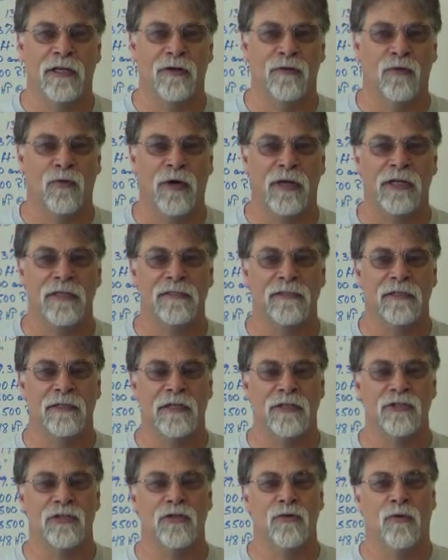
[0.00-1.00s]
and what is it
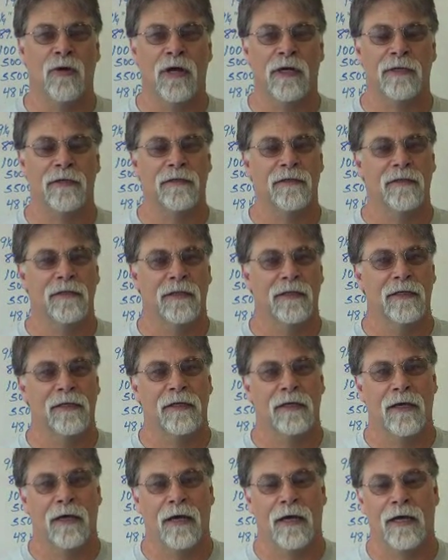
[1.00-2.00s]
that you want
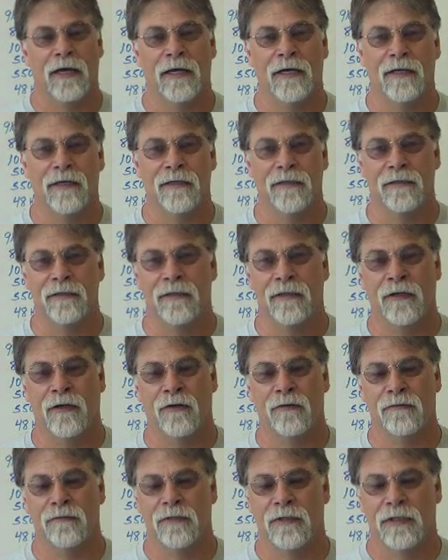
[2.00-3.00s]
uh, you
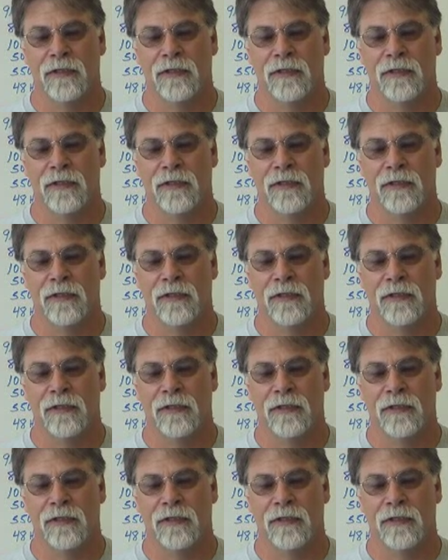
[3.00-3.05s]
know,